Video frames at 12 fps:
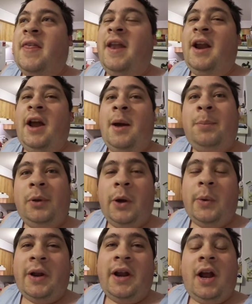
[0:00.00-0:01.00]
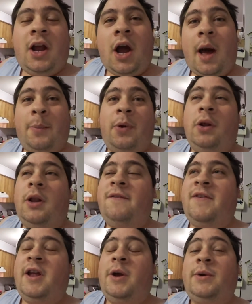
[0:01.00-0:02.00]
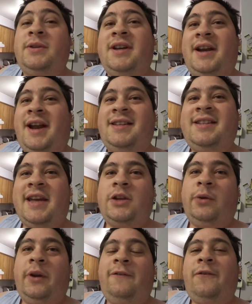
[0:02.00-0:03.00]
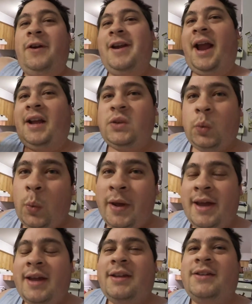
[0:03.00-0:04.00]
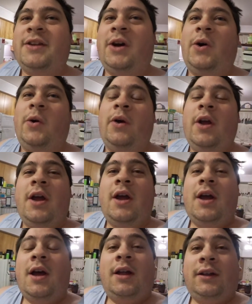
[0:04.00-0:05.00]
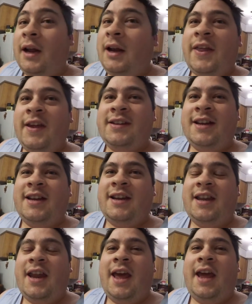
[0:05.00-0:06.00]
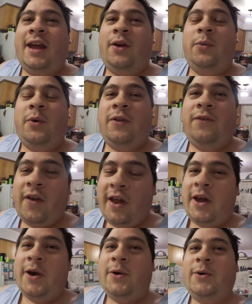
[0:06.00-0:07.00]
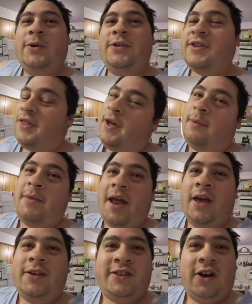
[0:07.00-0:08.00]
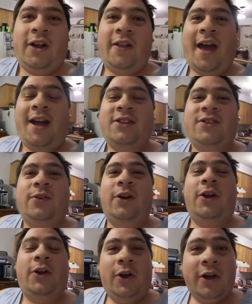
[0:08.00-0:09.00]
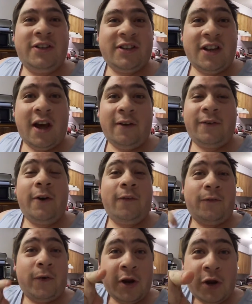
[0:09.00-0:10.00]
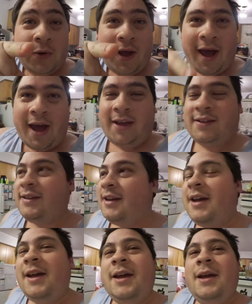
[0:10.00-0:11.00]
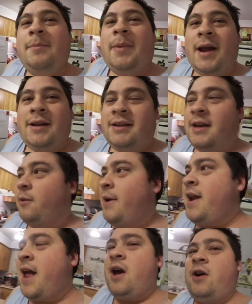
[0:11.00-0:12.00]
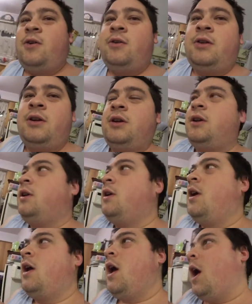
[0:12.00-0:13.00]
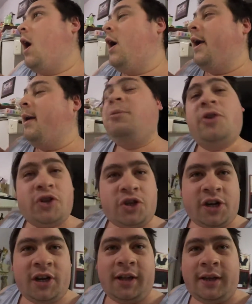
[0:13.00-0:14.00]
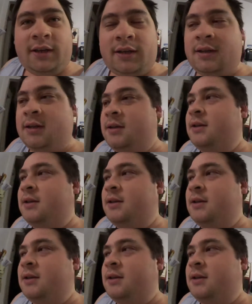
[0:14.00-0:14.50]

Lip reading: and then I uploaded a couple of videos, and I scheduled it for next week. So a lot of things I did today with videos, thumbnails, and all that sort of good stuff for you guys. But right now I am just chilling.